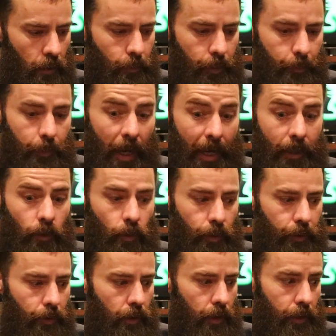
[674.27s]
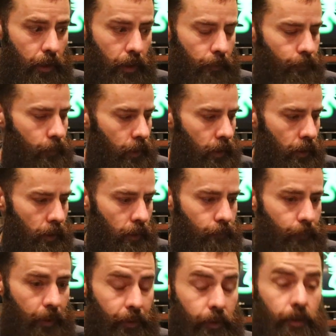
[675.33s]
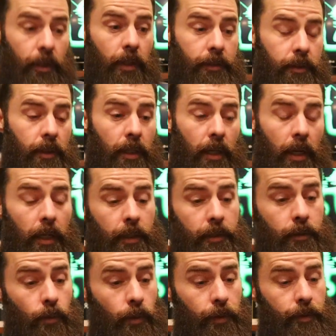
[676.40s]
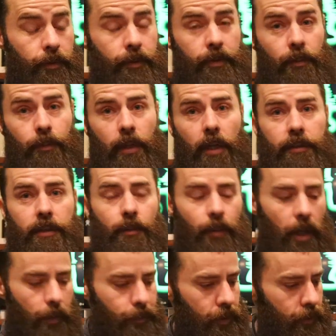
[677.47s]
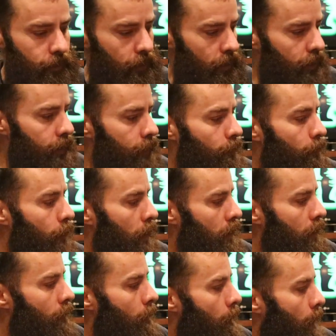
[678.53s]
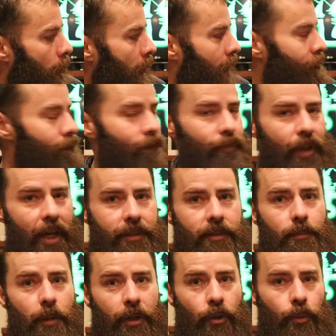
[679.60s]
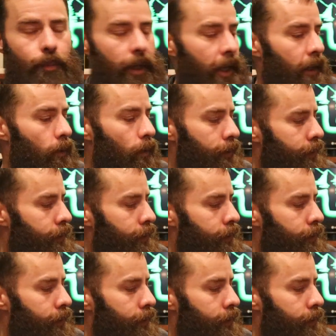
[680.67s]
big back order on them, and I ordered some custom options on it. But that's my new pack.